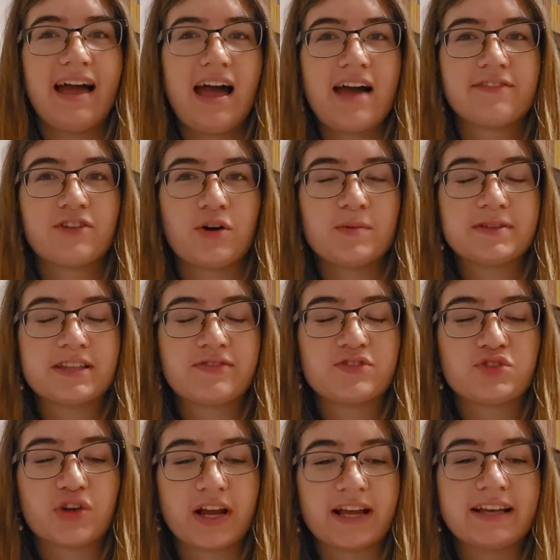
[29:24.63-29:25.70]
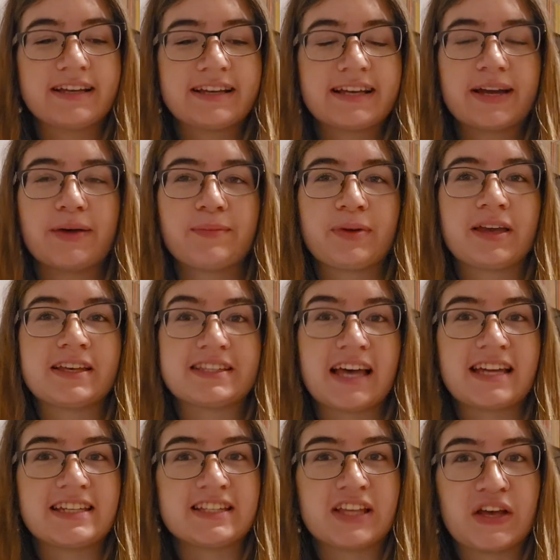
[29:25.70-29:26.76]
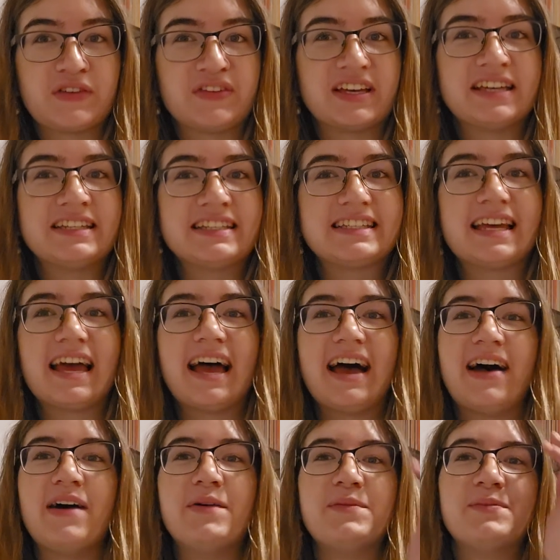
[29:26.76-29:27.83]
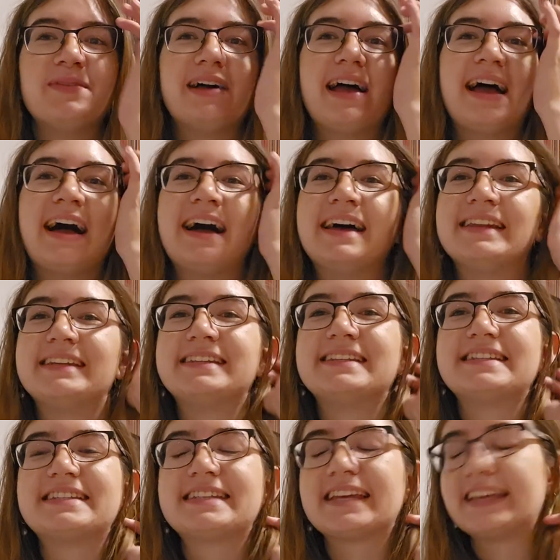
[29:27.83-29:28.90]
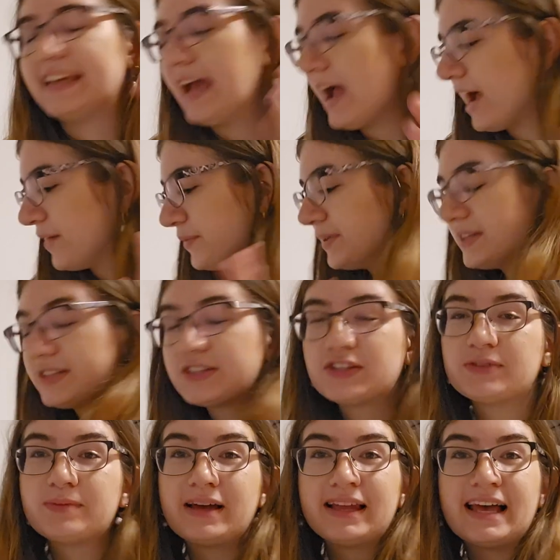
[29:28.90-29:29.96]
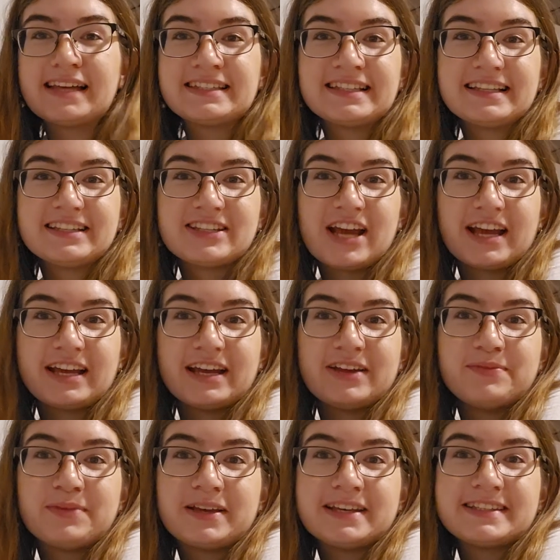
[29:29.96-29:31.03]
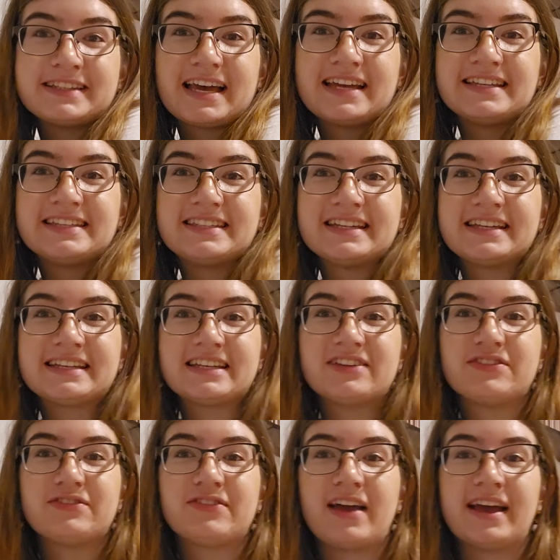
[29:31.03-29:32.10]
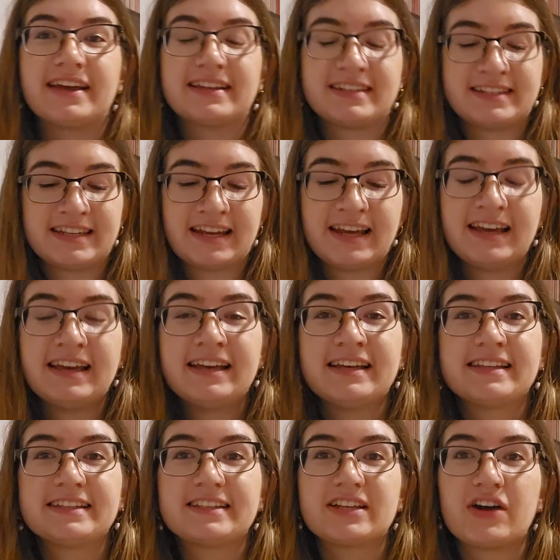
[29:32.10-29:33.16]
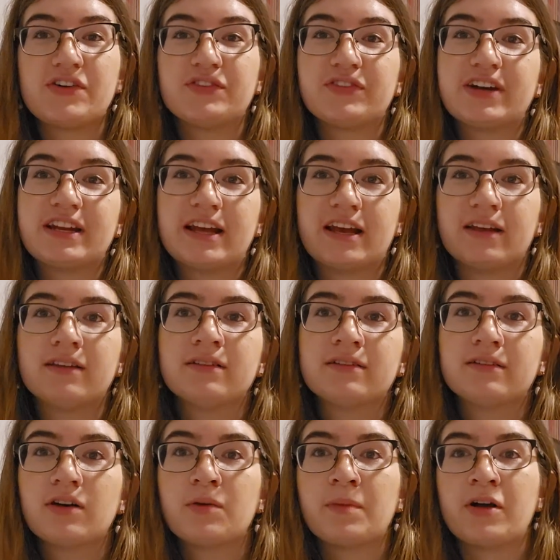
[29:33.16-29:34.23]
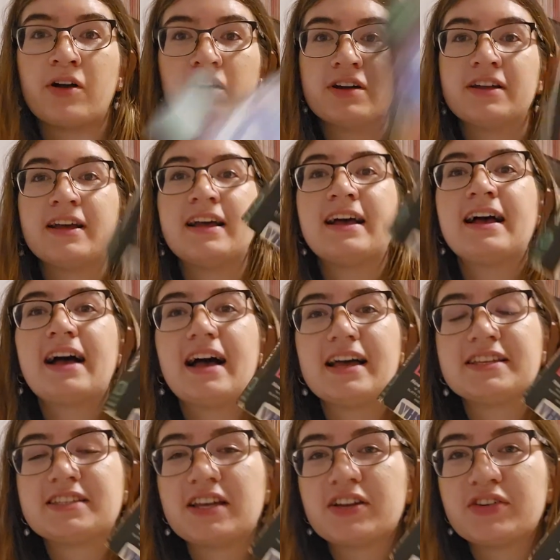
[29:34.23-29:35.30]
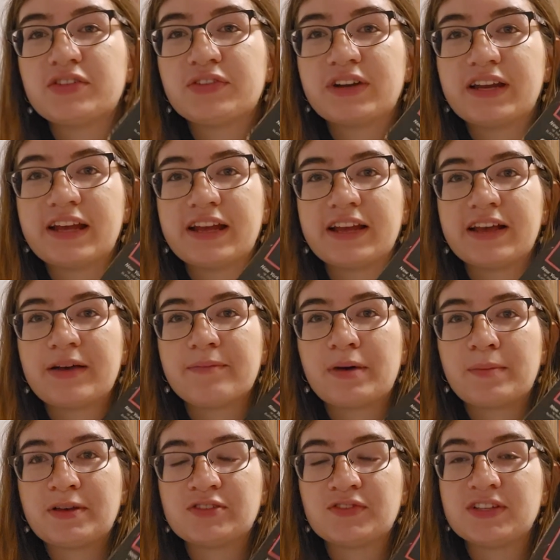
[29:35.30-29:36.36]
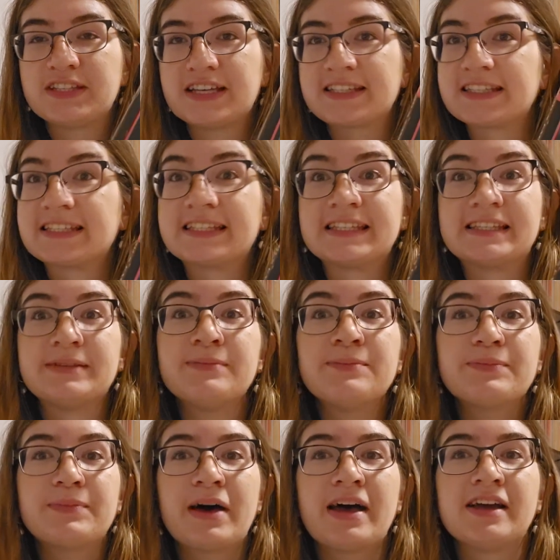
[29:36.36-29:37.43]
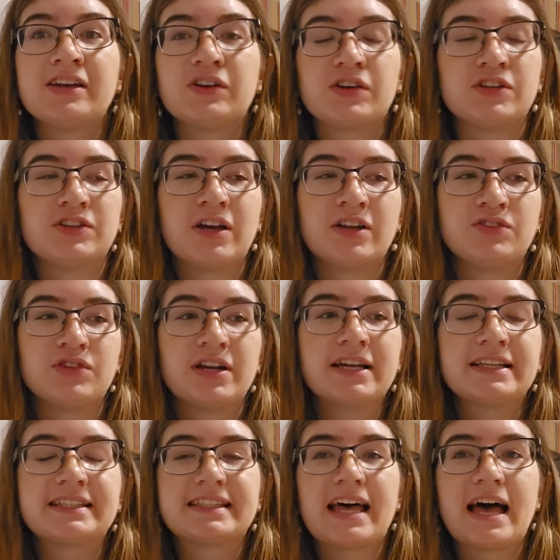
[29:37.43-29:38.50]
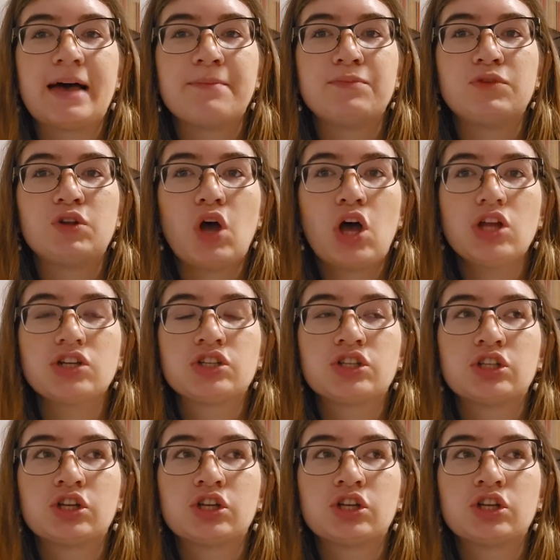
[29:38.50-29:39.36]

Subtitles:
got myself a drink because I deserve it, and yeah, I wanted to do my last little check-in because I did in fact start reading, oh my god, I started reading My Best Friend's Exorcism by Gertie Hendricks. I'm not